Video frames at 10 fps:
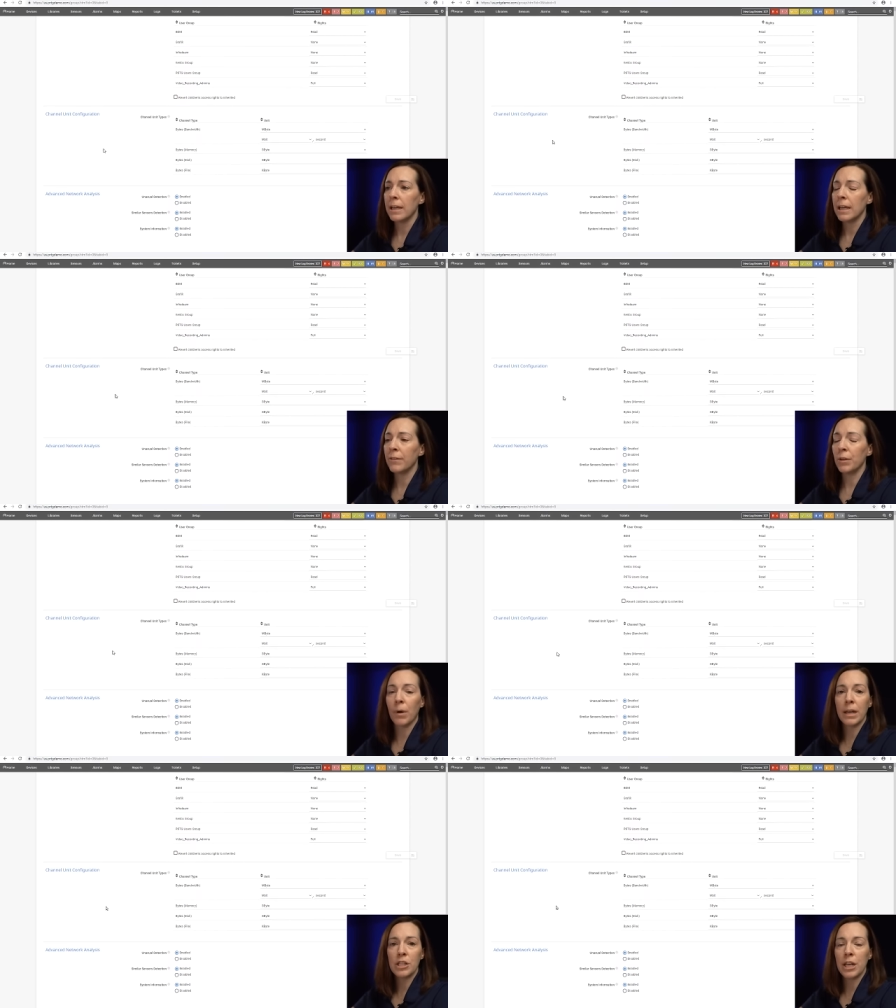If you
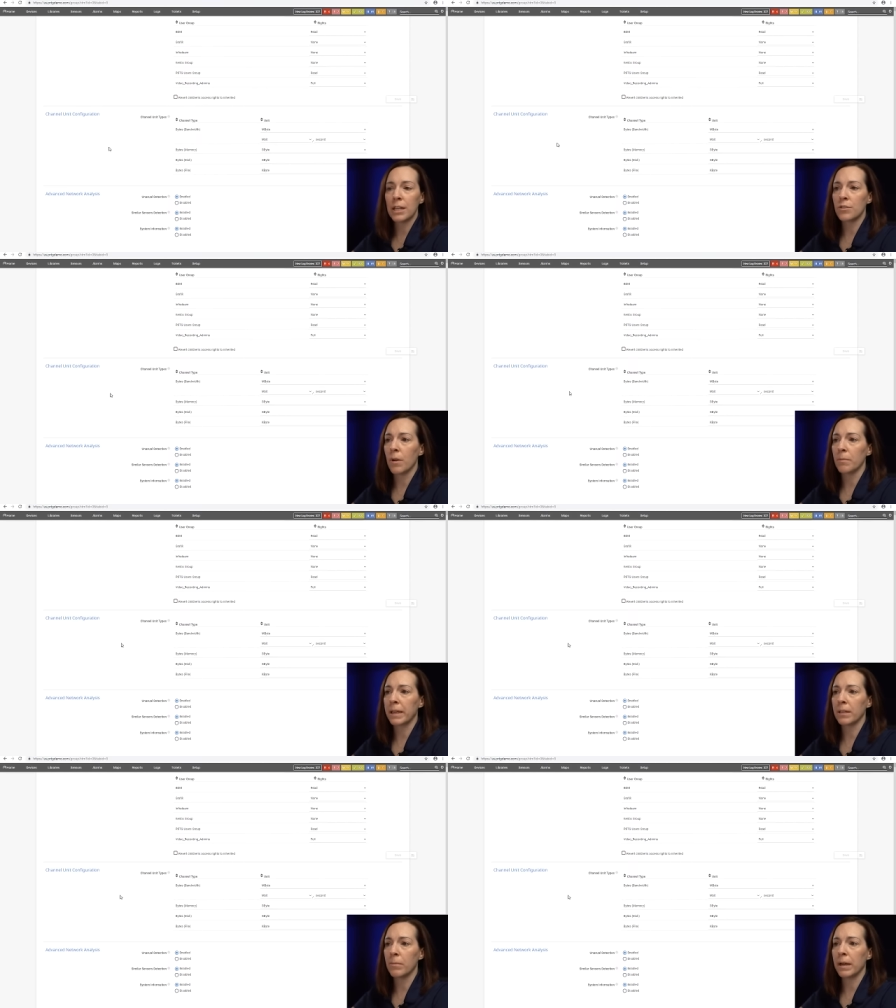want to change from
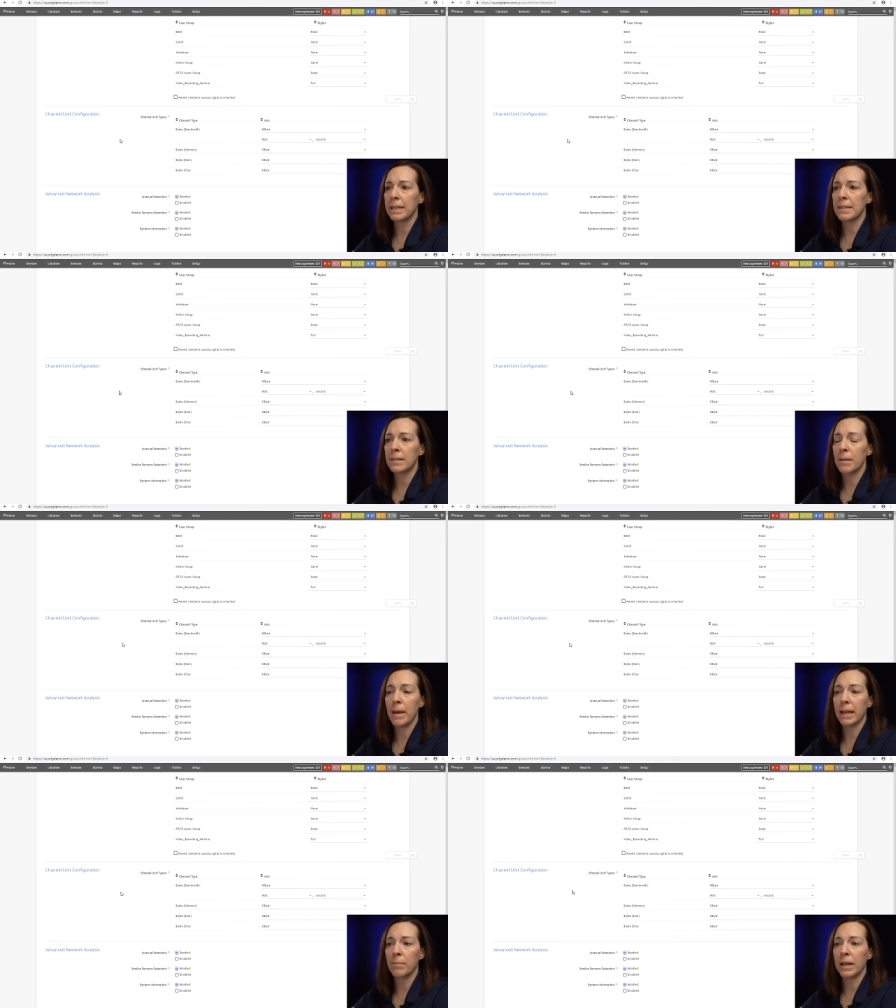kilobytes to
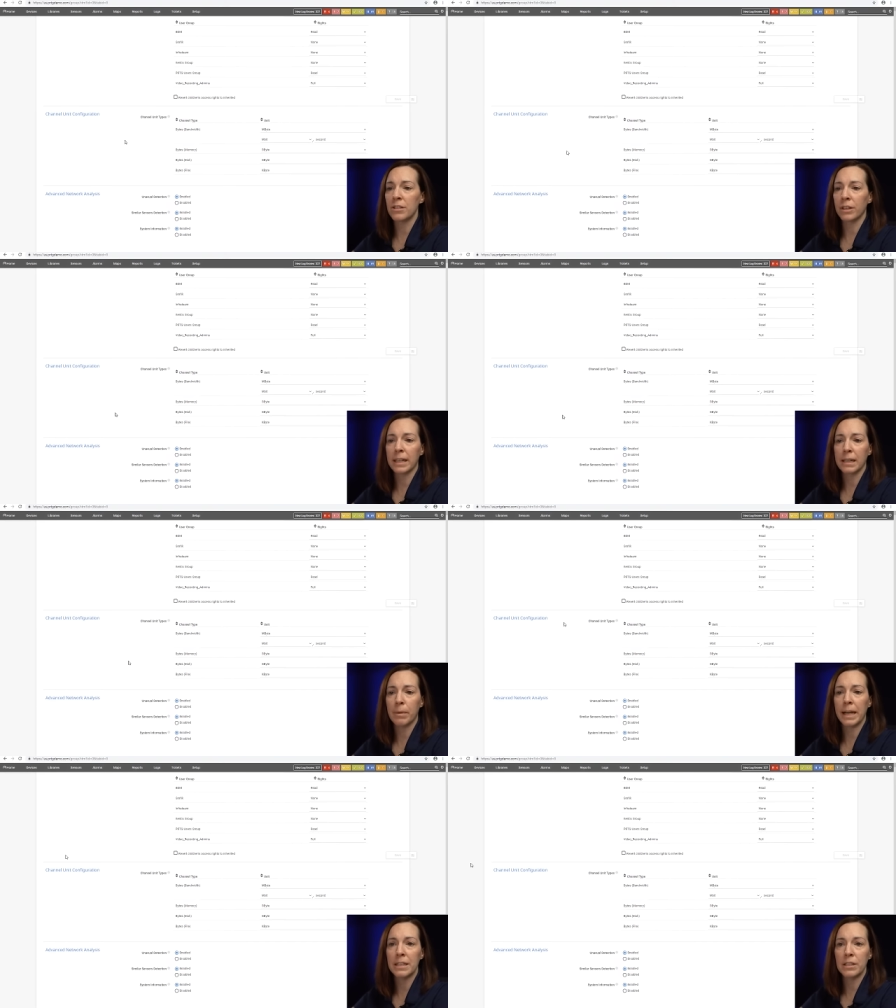megabytes or
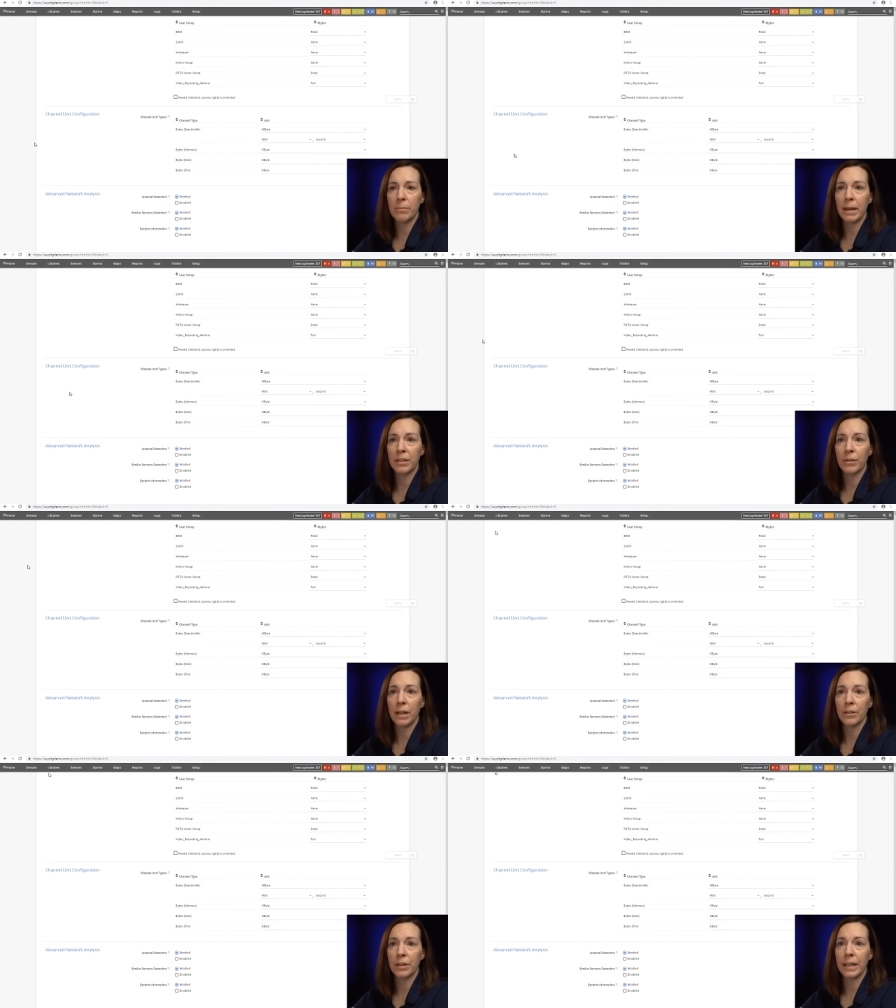gigabytes, you may do it
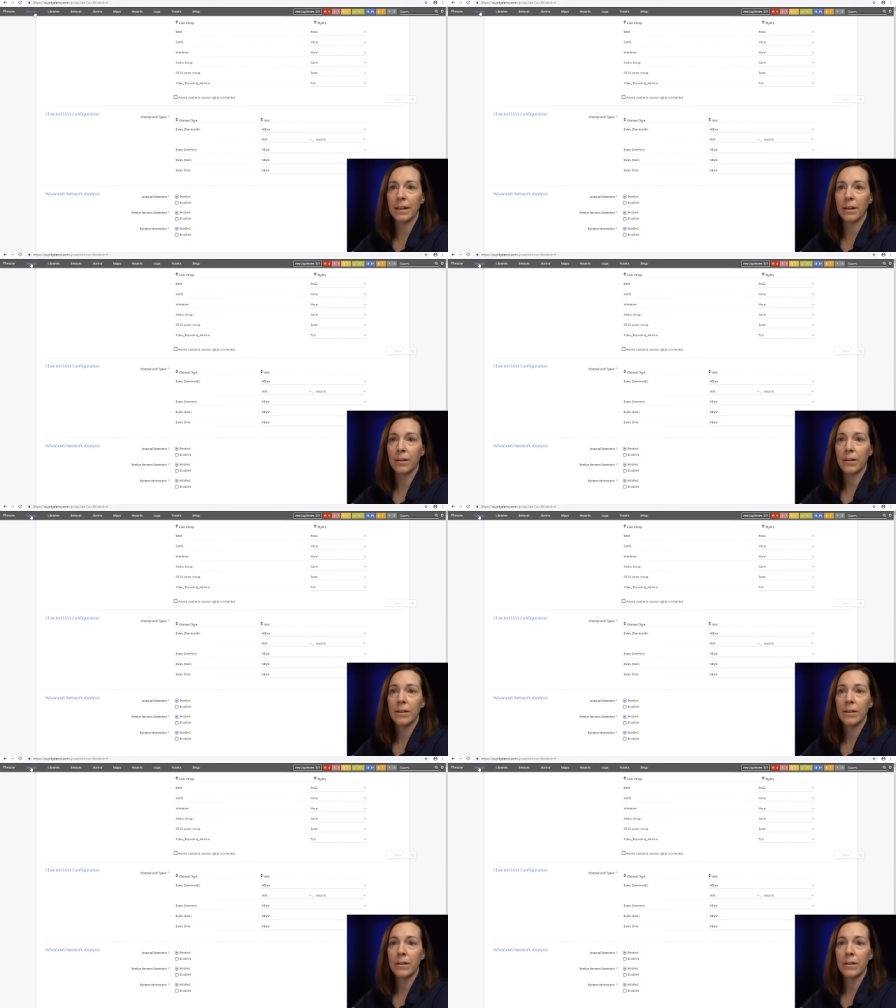under here.